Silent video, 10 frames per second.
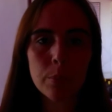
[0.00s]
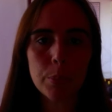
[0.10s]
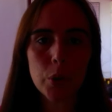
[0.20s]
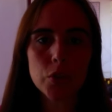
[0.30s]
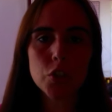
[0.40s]

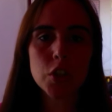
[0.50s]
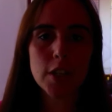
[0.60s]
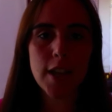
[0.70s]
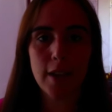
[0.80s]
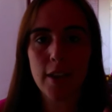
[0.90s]
But
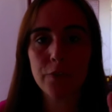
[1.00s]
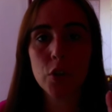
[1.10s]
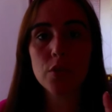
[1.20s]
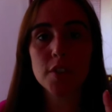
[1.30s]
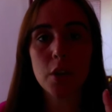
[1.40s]
yeah,
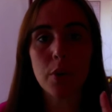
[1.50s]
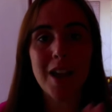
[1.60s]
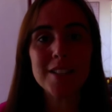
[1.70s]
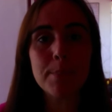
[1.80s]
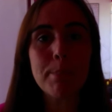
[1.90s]
so
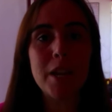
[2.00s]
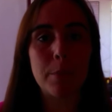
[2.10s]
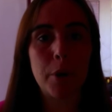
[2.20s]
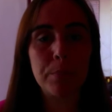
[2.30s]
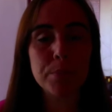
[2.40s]
as a
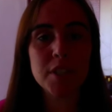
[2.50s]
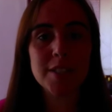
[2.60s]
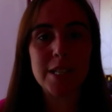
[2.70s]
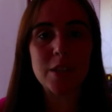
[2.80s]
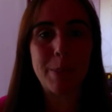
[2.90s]
minimum, to
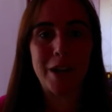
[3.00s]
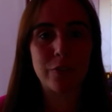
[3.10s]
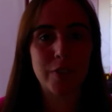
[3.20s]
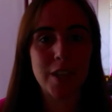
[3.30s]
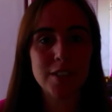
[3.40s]
see the
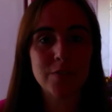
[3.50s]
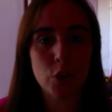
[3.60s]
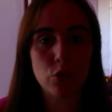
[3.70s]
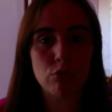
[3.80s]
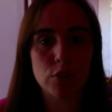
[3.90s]
benefits,
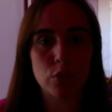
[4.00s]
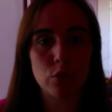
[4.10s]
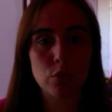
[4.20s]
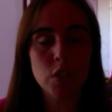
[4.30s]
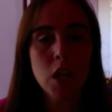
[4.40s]
feel the
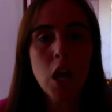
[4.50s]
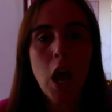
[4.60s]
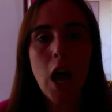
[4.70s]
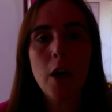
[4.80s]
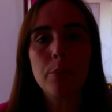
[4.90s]
results,
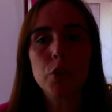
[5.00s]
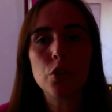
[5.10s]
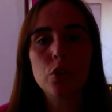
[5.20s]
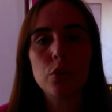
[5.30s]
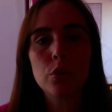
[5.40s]

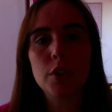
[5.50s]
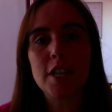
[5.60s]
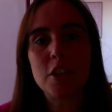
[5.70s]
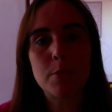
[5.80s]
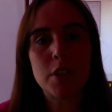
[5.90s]
you
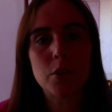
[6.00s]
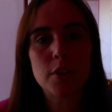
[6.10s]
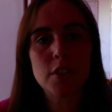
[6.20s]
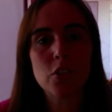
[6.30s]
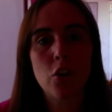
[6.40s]
need to be
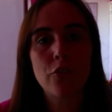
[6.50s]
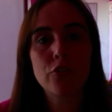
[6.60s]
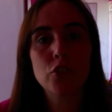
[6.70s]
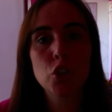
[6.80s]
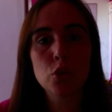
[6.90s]
doing sort of
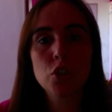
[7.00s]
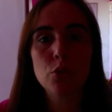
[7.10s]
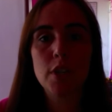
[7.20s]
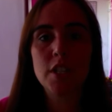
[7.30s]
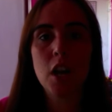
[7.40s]
2 to
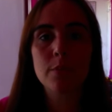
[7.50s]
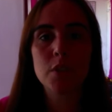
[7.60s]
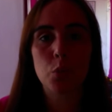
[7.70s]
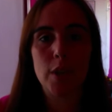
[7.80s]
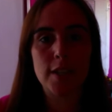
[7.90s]
3 times
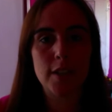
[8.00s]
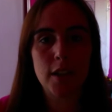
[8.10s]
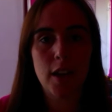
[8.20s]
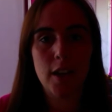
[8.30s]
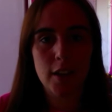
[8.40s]
a week,
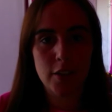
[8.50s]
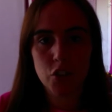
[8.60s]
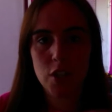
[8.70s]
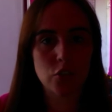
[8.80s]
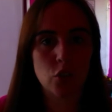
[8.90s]

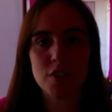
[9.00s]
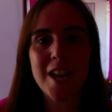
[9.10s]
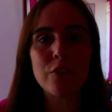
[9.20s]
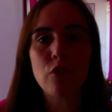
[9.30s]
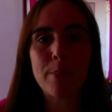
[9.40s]
sort of
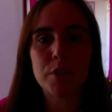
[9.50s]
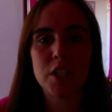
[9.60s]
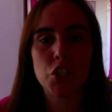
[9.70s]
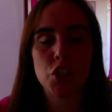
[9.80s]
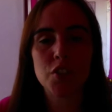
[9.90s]
10
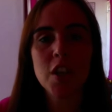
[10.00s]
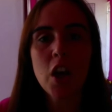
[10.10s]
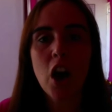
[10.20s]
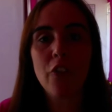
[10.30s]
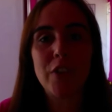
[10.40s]
repetitions
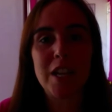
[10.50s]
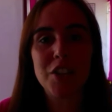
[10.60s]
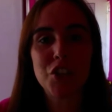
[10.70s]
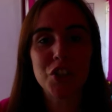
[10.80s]
of each.